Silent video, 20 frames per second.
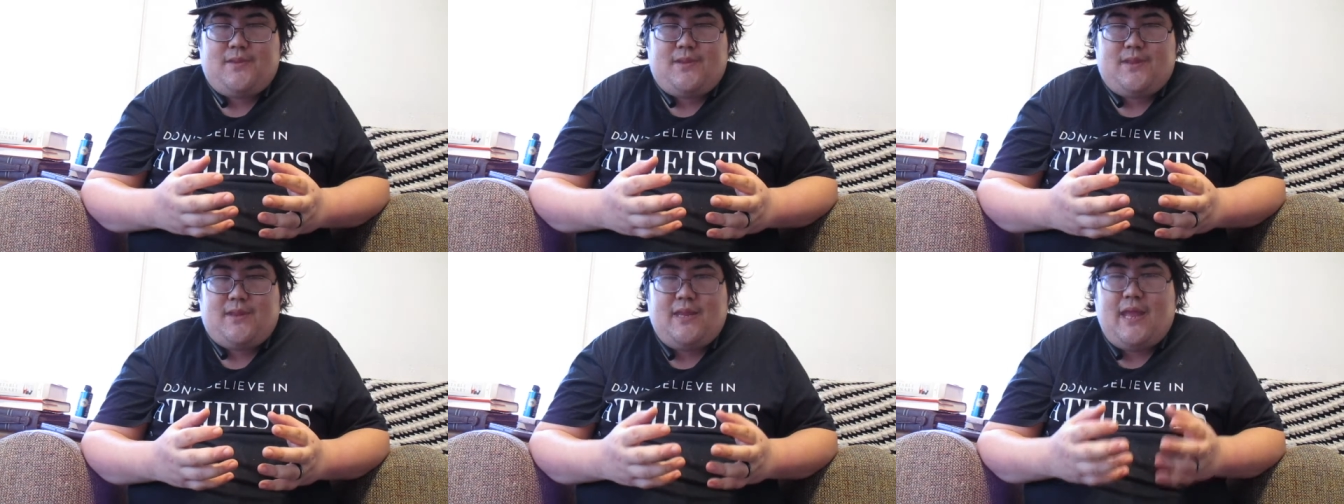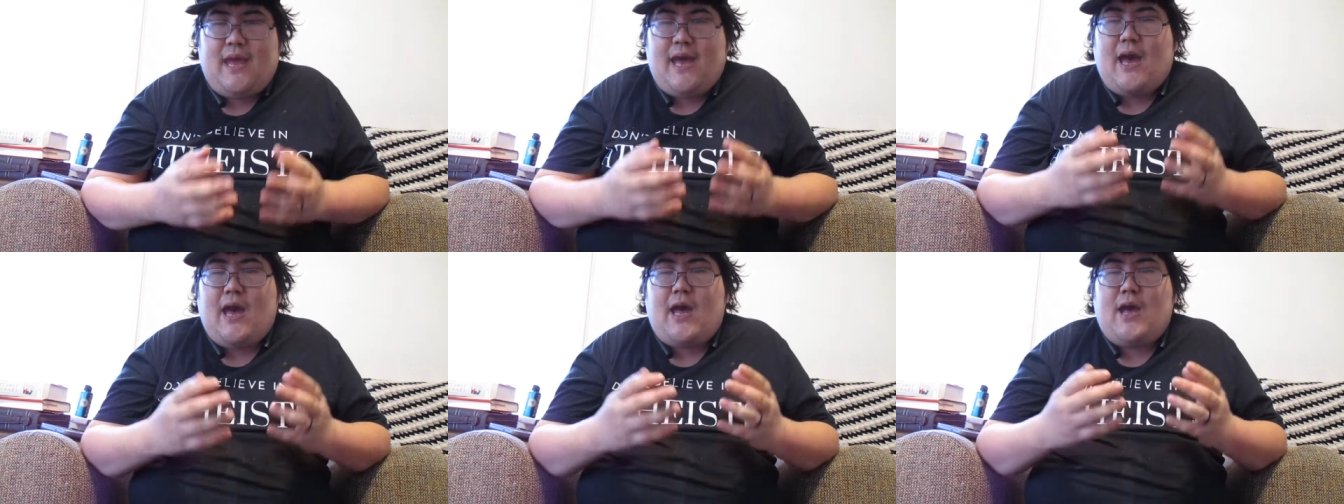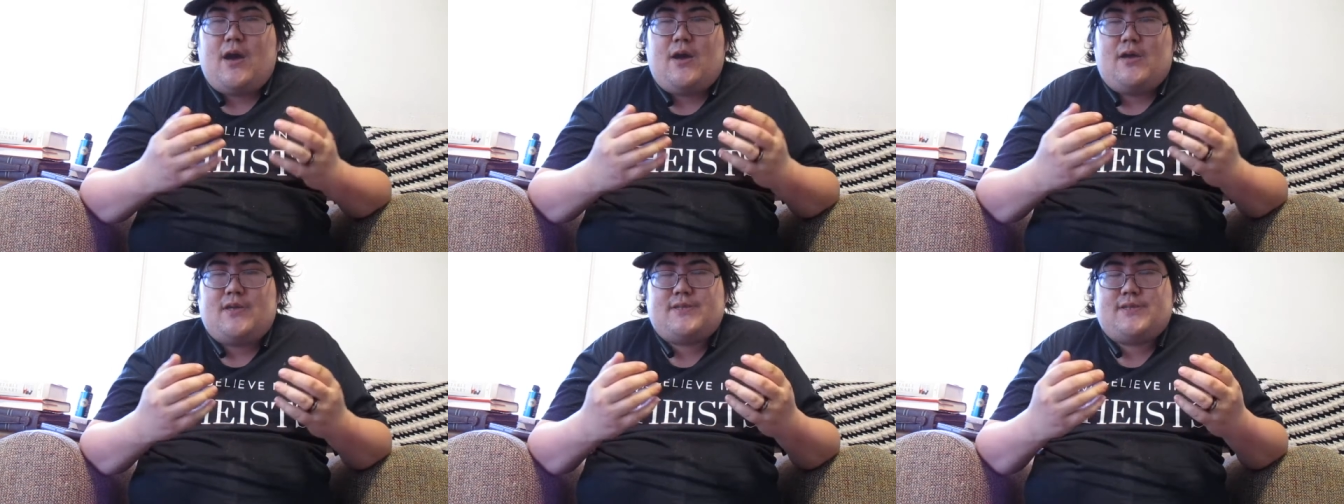
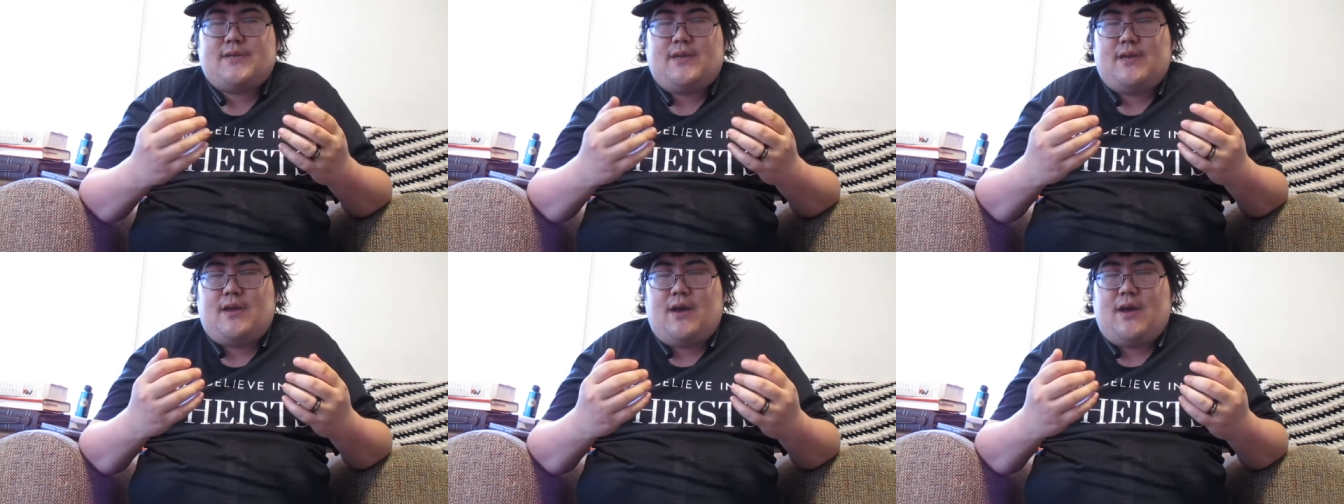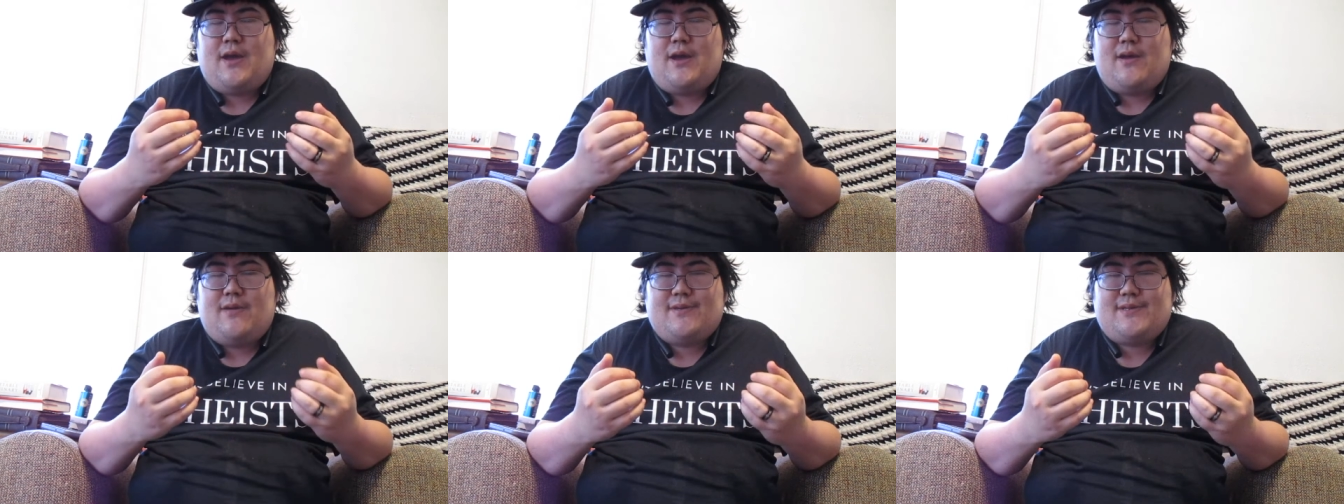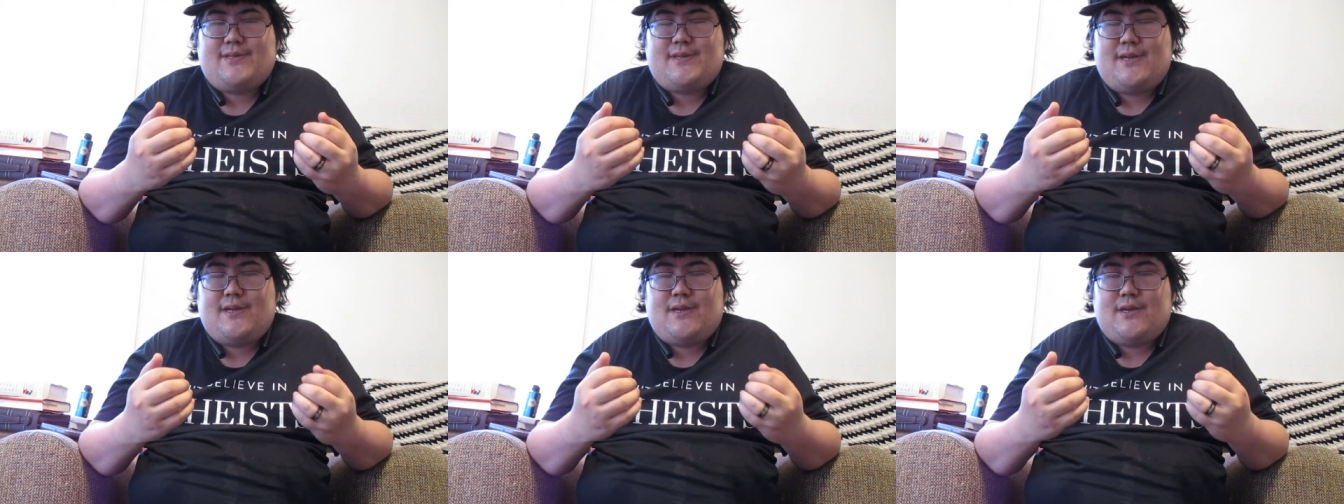of a
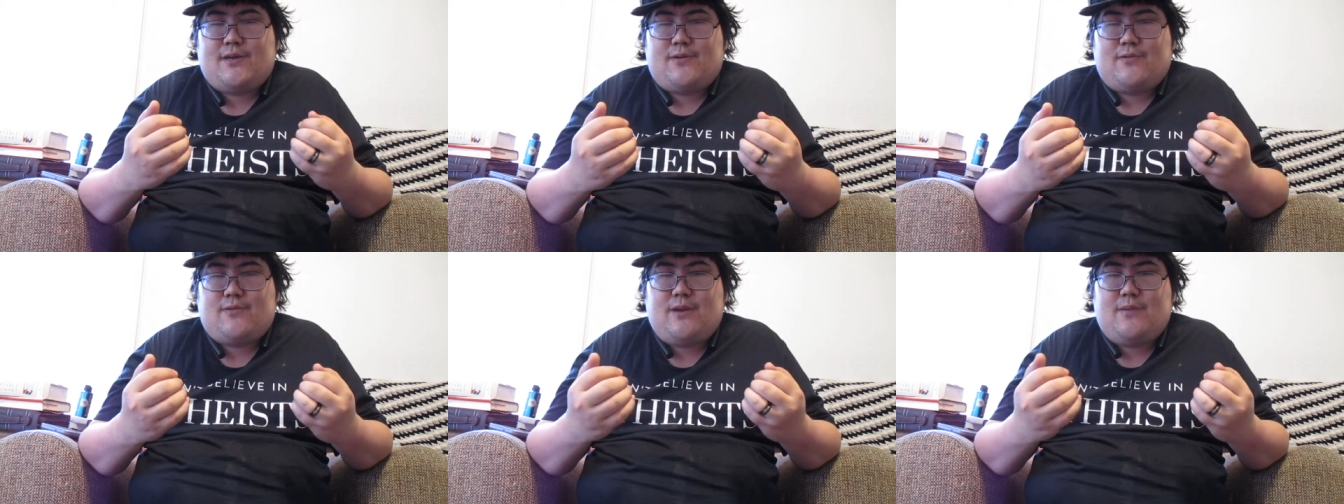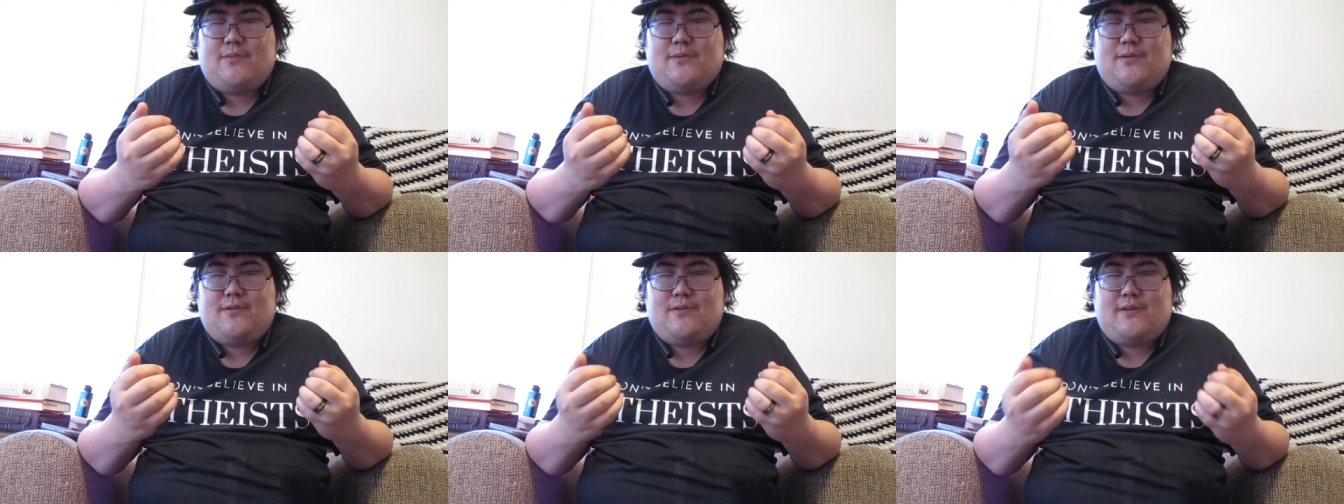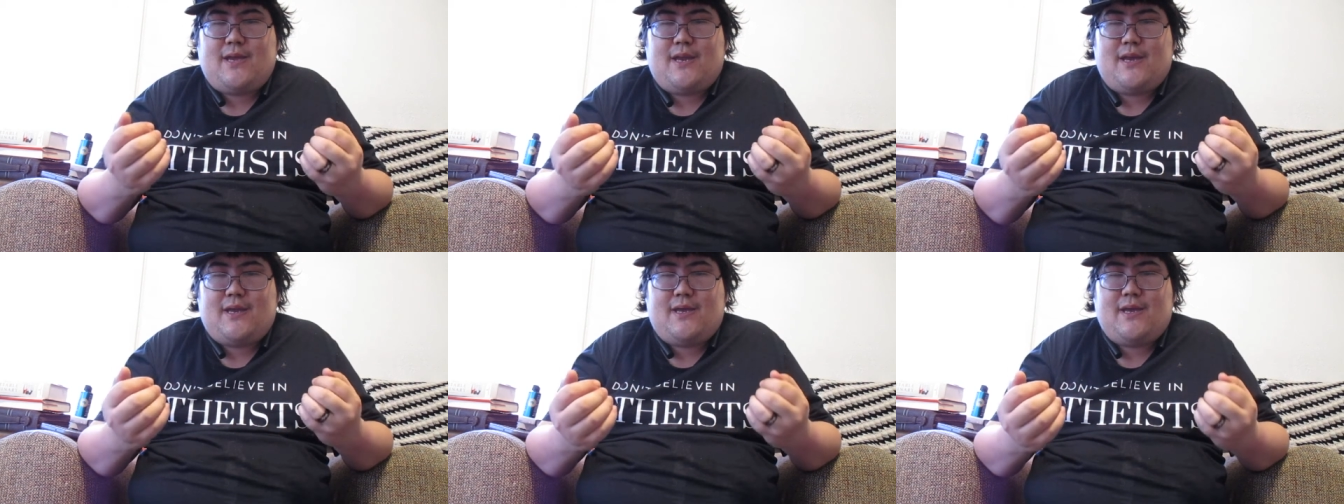sudden agree with
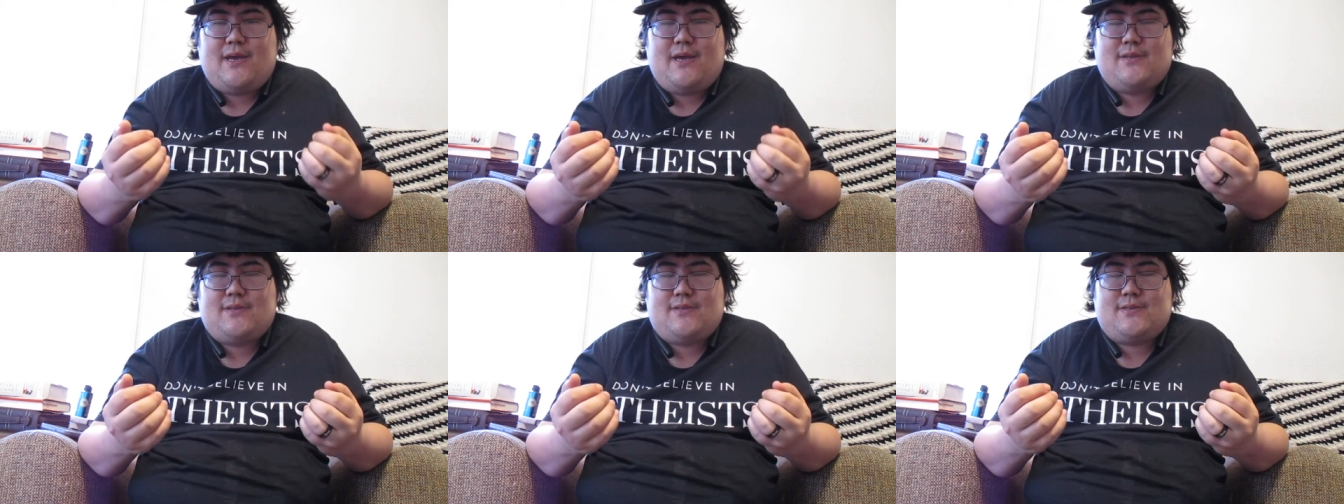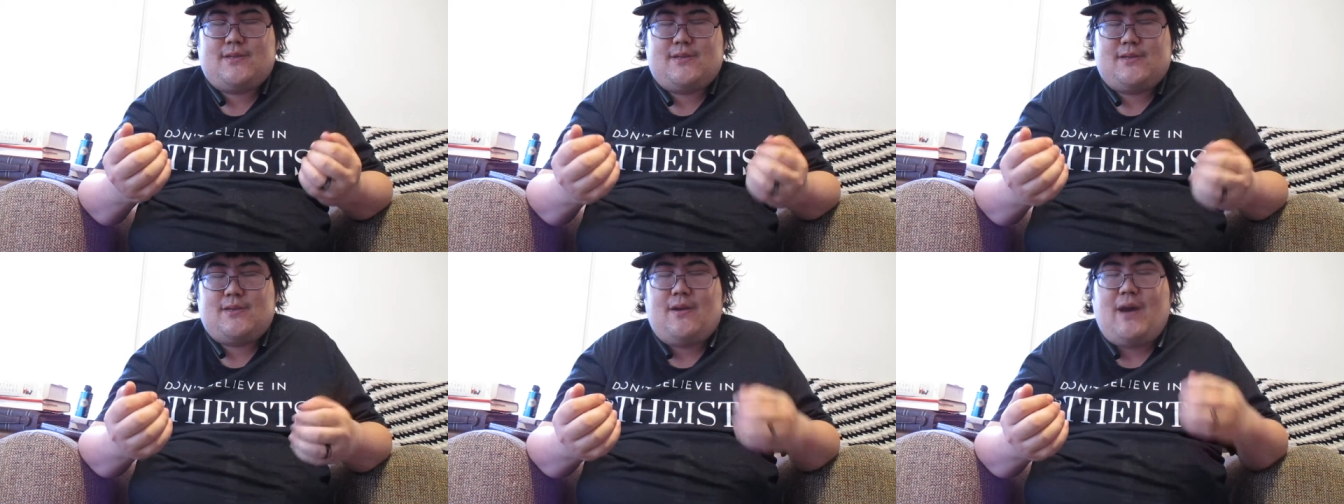nouthetic counseling.